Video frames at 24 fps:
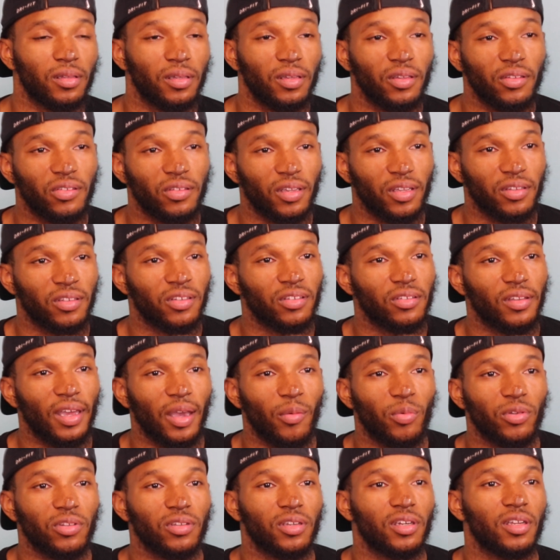he says his
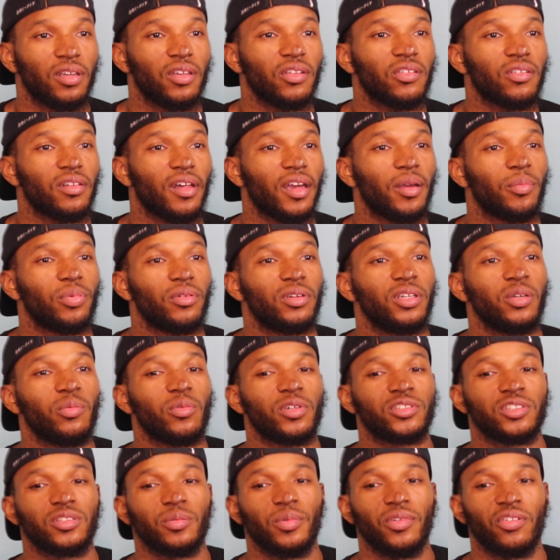dad wasn't in his life, but he
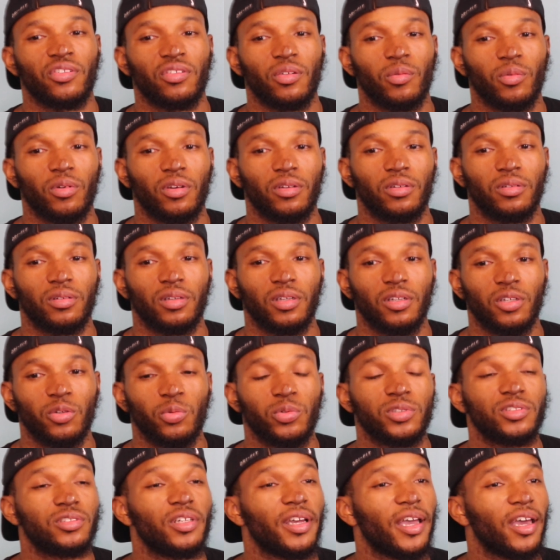wants to be someone
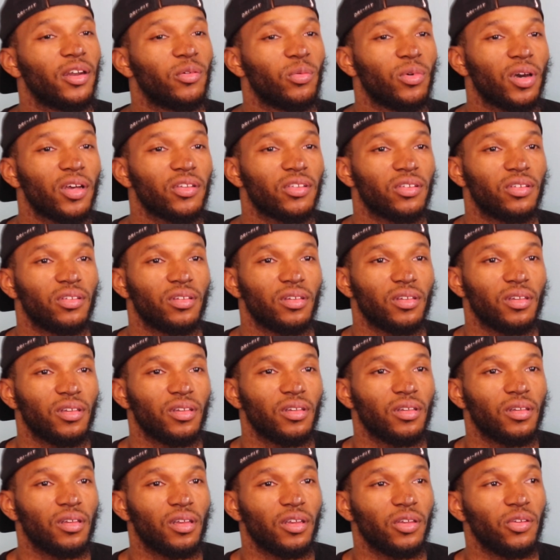whose dad wasn't.
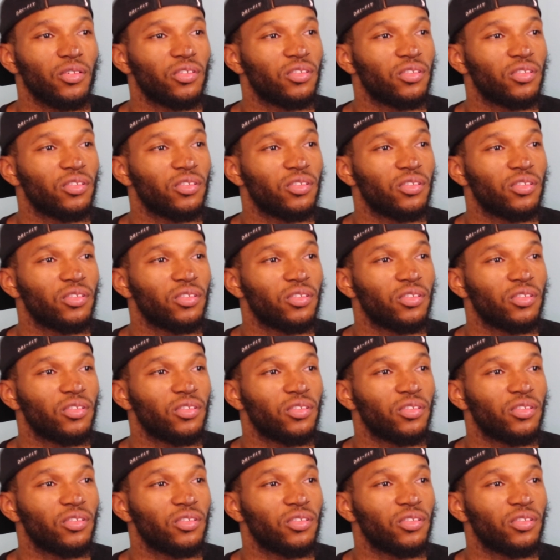And